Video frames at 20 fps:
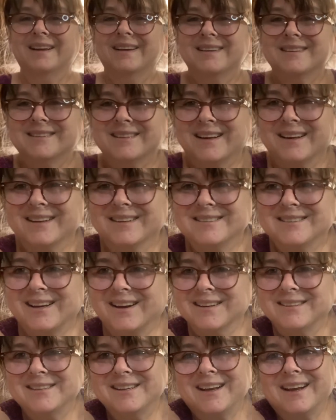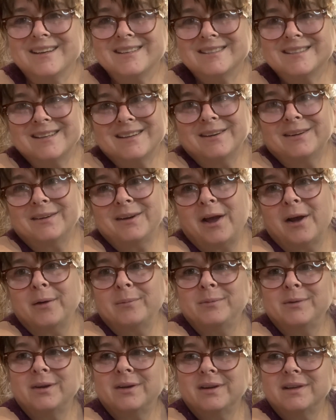So talk to you guys soon.
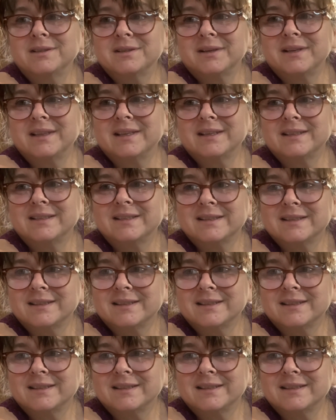Hope you enjoyed this.